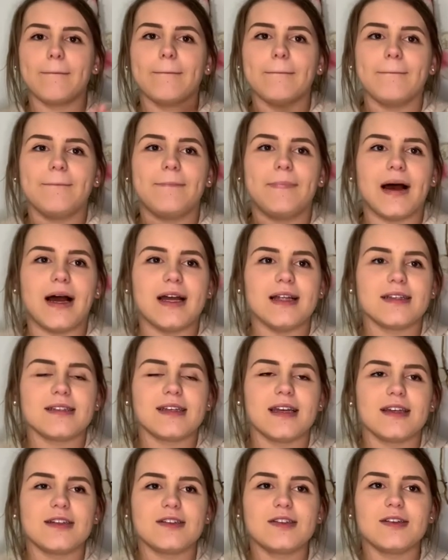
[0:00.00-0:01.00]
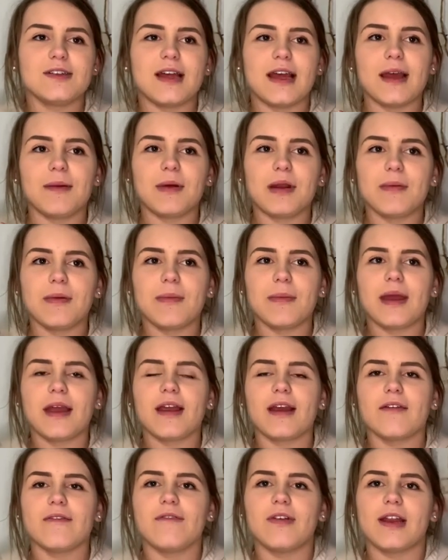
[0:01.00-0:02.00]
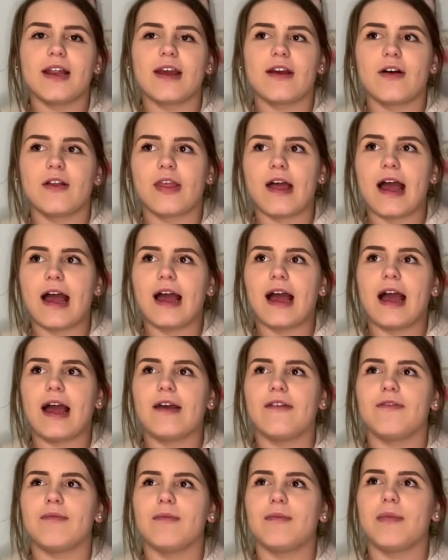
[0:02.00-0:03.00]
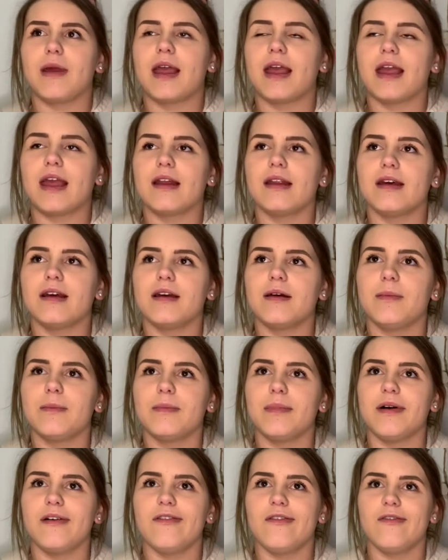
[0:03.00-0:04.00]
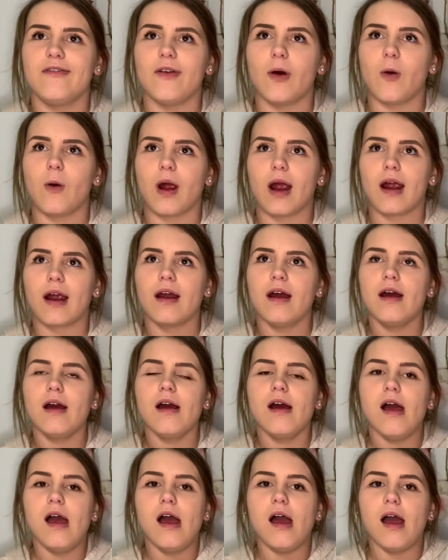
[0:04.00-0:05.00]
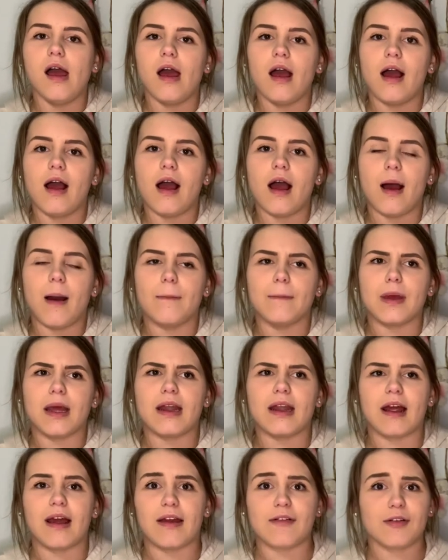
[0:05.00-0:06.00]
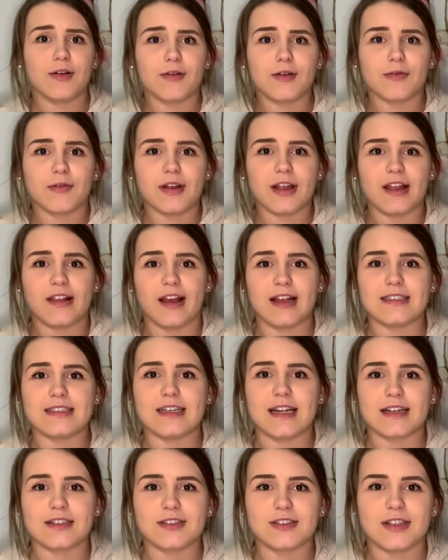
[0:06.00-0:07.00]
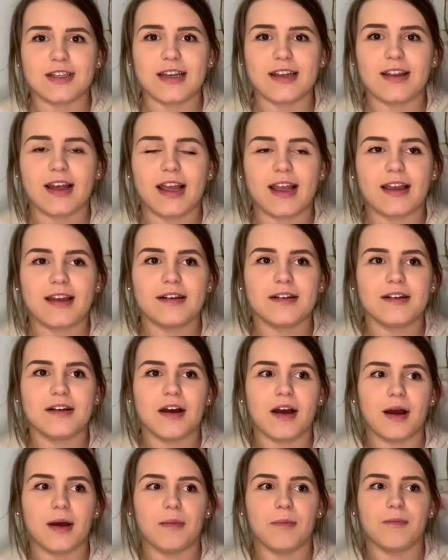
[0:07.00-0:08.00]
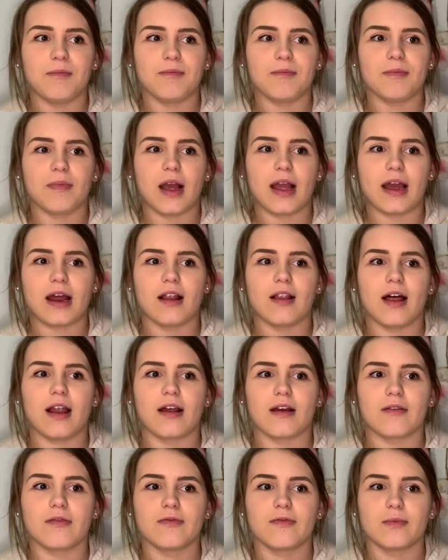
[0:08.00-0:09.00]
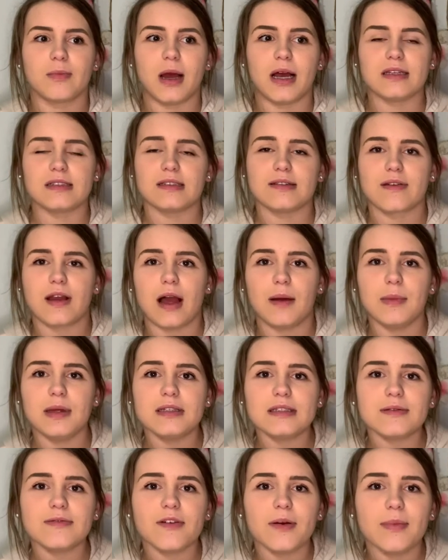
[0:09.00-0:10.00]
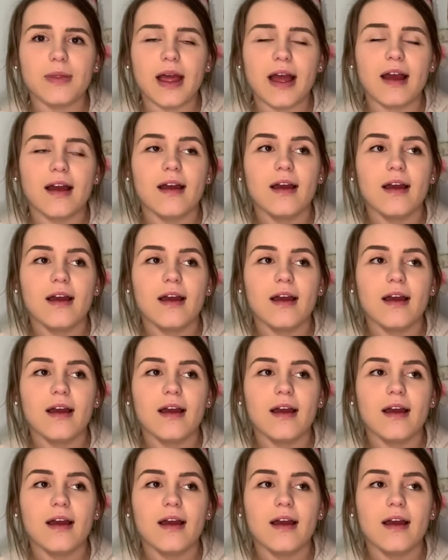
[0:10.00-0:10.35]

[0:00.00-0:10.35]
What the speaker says: But today I'm going to be making a video that I've made before, and everyone really liked it actually. Like, I got a lot of positive comments from that,